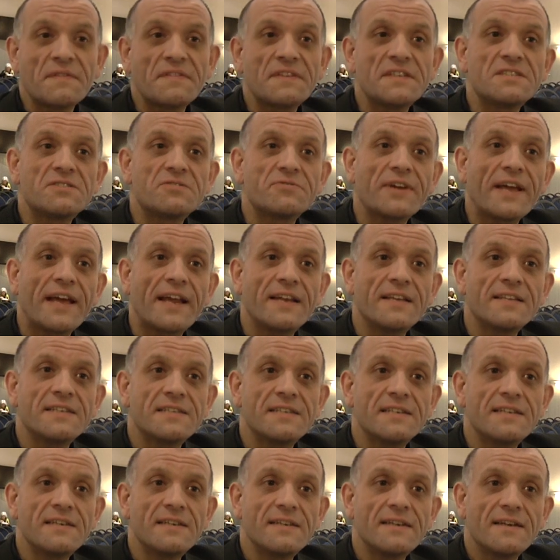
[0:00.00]
this
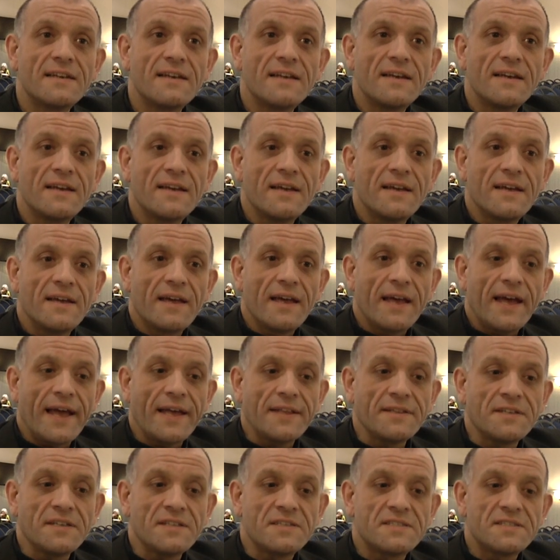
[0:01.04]
reality,
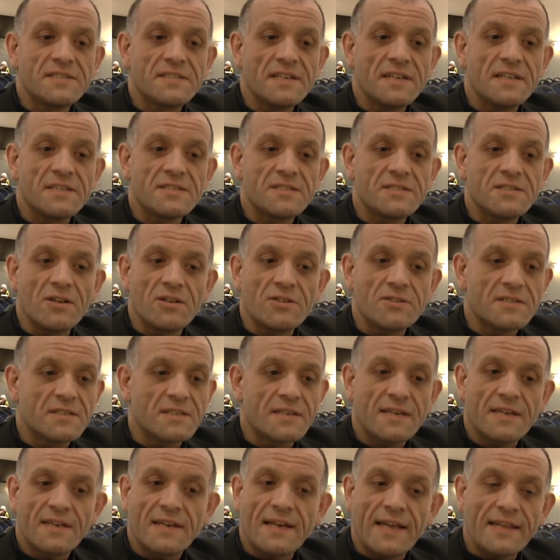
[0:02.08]
and it's not
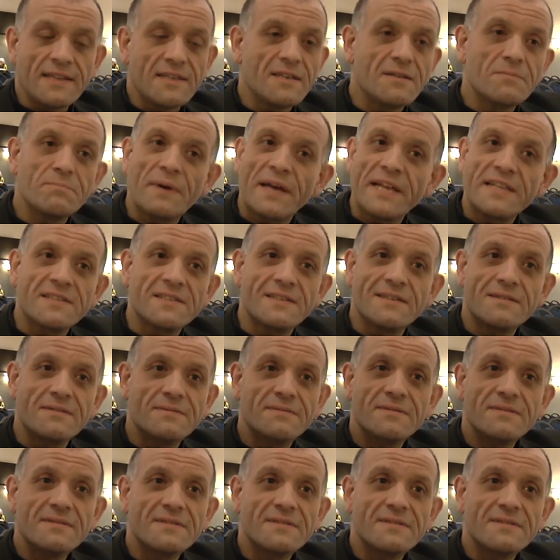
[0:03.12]
getting better.